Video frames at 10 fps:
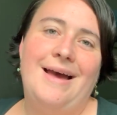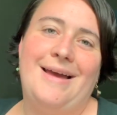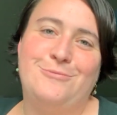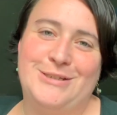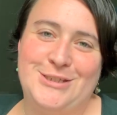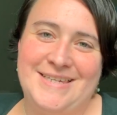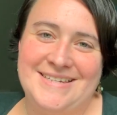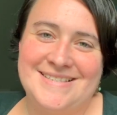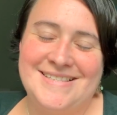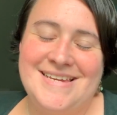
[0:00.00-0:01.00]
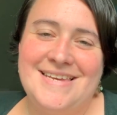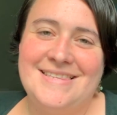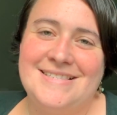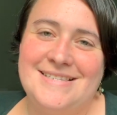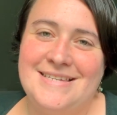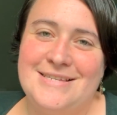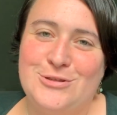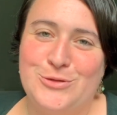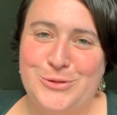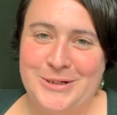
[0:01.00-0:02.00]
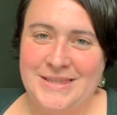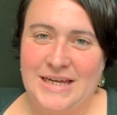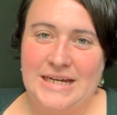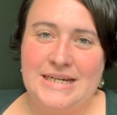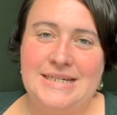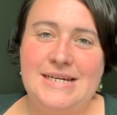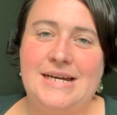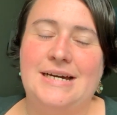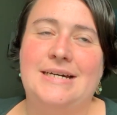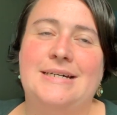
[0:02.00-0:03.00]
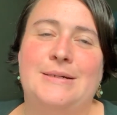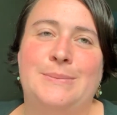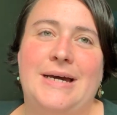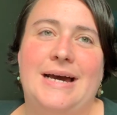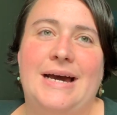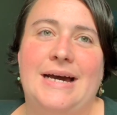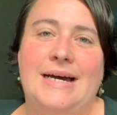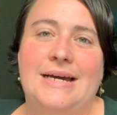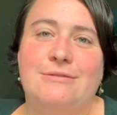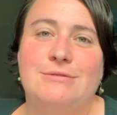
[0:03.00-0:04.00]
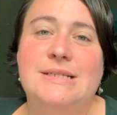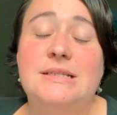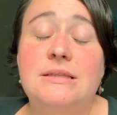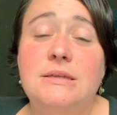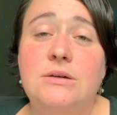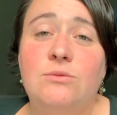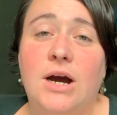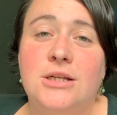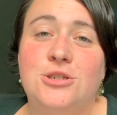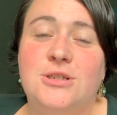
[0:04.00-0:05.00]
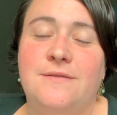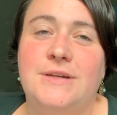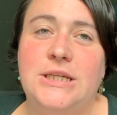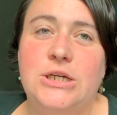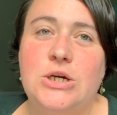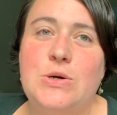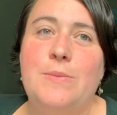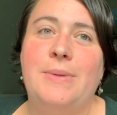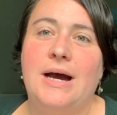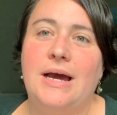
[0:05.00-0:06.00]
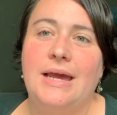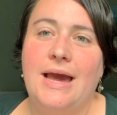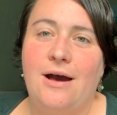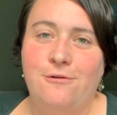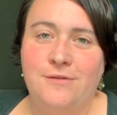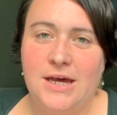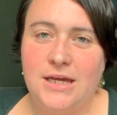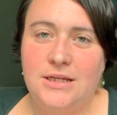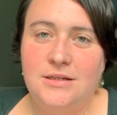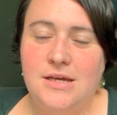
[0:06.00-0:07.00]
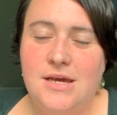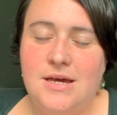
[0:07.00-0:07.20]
Hi Witchlings, this is Lorelei. I recently watched a video by Alvine.